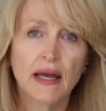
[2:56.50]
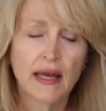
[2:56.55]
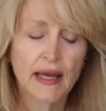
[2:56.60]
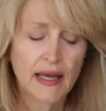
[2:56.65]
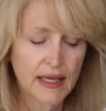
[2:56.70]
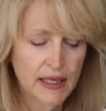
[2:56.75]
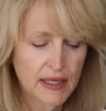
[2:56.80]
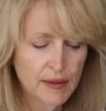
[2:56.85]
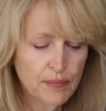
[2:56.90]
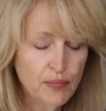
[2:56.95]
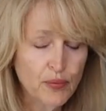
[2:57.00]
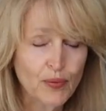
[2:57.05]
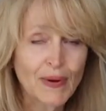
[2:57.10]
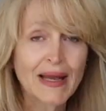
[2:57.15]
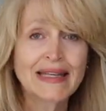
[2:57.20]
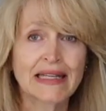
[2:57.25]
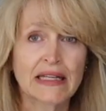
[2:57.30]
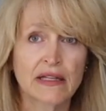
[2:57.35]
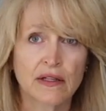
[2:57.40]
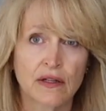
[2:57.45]
a
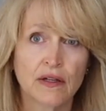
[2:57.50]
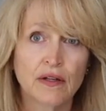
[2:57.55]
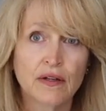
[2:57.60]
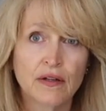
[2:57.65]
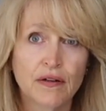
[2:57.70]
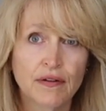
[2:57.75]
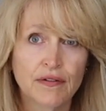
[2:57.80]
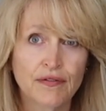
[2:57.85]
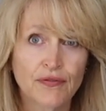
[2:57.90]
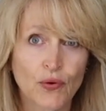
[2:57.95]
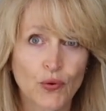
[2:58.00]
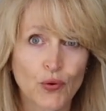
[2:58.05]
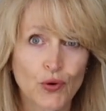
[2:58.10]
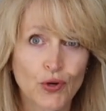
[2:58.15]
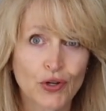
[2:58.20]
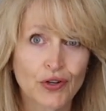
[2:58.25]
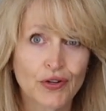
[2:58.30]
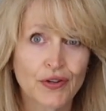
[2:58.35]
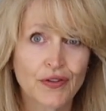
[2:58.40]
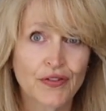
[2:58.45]
breading
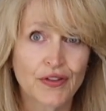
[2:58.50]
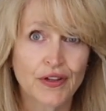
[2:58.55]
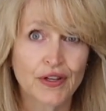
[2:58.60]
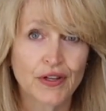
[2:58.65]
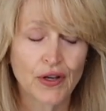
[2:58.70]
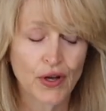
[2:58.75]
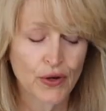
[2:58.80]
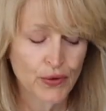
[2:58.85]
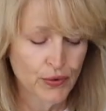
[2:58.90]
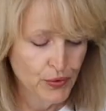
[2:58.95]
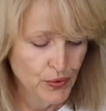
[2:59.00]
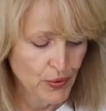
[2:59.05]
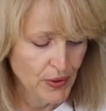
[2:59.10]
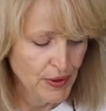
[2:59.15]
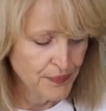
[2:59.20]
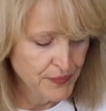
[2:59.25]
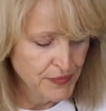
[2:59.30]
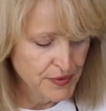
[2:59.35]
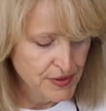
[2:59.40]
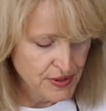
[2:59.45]
for the
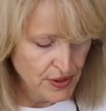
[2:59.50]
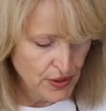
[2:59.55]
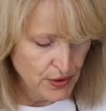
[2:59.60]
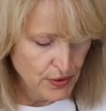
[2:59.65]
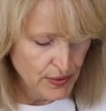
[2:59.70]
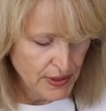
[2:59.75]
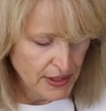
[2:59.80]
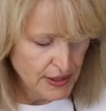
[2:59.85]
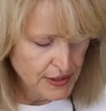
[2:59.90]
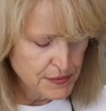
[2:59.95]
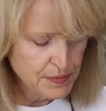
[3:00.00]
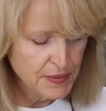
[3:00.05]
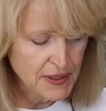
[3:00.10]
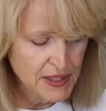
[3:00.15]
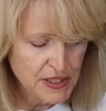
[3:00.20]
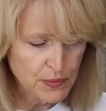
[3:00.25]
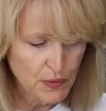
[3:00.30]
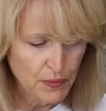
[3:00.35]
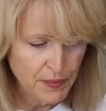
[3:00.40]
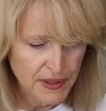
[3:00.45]
okra. So each
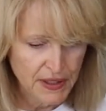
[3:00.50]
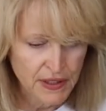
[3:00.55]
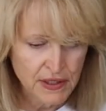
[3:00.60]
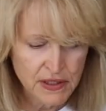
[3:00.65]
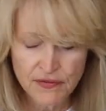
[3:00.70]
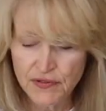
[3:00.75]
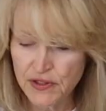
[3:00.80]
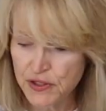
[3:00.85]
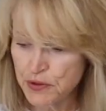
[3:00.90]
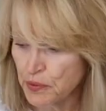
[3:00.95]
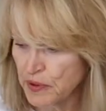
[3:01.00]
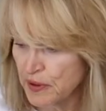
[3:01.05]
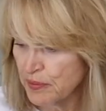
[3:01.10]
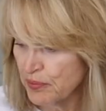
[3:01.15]
piece will be individually